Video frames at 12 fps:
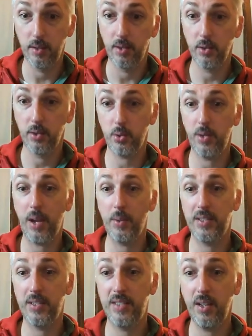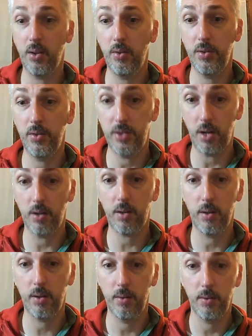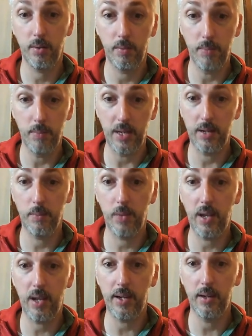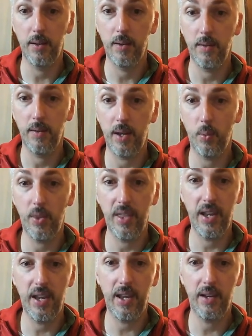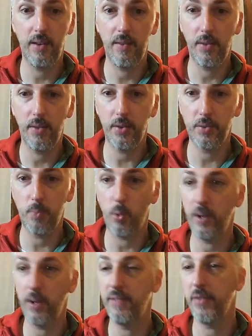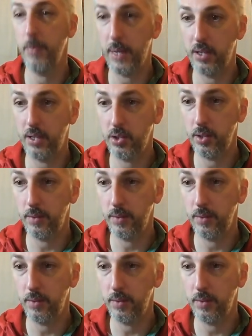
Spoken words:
So now it's still dark, medium, light. And within it, there's more information.